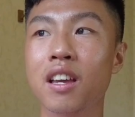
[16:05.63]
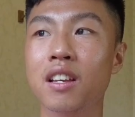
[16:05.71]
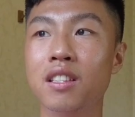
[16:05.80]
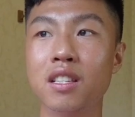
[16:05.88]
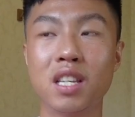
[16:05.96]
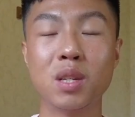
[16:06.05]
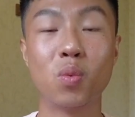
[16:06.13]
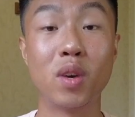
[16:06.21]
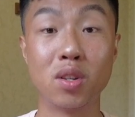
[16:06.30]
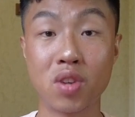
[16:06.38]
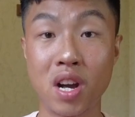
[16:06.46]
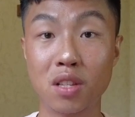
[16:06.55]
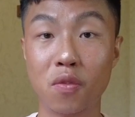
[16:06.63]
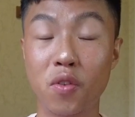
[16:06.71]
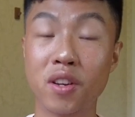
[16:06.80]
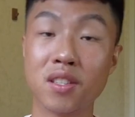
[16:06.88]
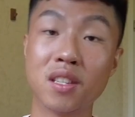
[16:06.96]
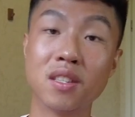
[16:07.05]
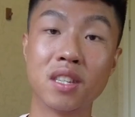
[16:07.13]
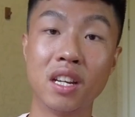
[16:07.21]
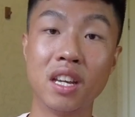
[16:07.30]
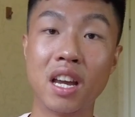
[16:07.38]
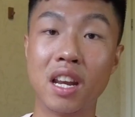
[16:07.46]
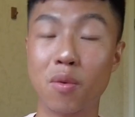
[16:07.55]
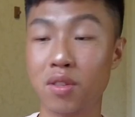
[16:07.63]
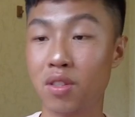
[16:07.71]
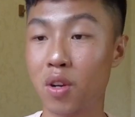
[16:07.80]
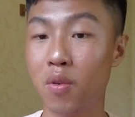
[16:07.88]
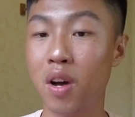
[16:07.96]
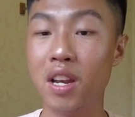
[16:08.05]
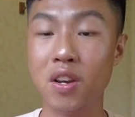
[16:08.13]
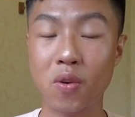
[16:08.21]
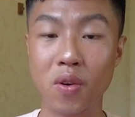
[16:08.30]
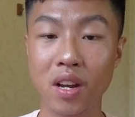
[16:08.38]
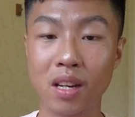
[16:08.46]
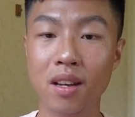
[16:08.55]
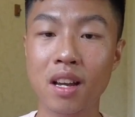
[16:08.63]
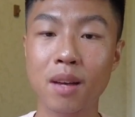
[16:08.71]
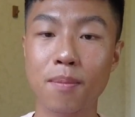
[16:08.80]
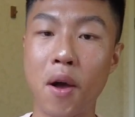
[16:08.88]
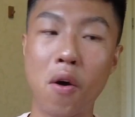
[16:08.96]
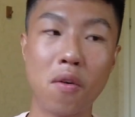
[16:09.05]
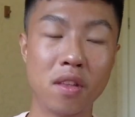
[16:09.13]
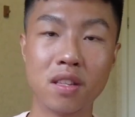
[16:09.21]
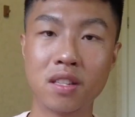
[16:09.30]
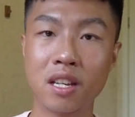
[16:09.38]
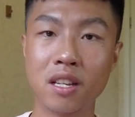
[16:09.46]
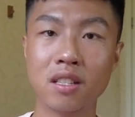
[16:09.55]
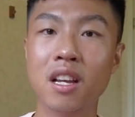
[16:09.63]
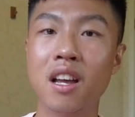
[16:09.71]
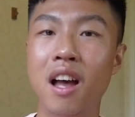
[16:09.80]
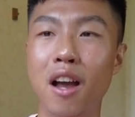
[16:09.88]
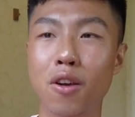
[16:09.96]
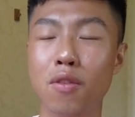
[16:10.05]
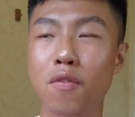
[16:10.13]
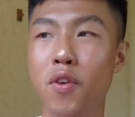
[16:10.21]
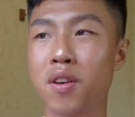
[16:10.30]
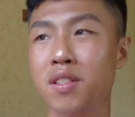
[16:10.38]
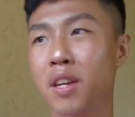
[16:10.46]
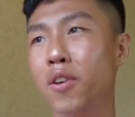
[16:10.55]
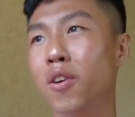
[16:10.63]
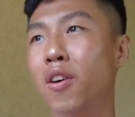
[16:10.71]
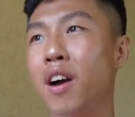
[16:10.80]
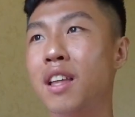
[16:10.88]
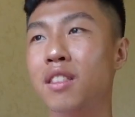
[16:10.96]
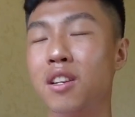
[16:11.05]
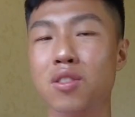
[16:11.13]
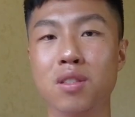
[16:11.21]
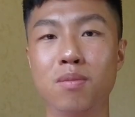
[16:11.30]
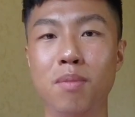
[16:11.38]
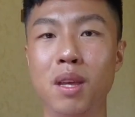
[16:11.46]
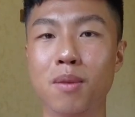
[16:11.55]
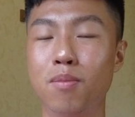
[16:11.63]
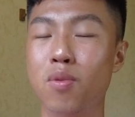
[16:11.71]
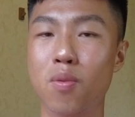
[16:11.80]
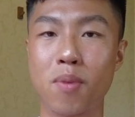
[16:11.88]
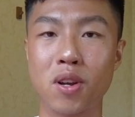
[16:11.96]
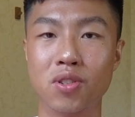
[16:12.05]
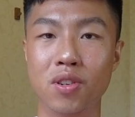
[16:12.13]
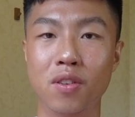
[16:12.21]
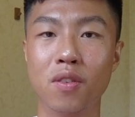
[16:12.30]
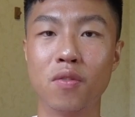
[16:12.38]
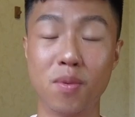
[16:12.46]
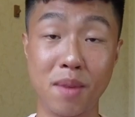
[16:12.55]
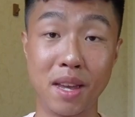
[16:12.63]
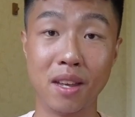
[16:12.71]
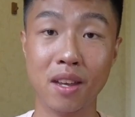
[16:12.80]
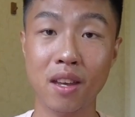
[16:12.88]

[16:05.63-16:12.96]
sometimes when I tried to focus on study and I was so annoyed by all these things, I couldn't focus at all, and that just made more pressure for me.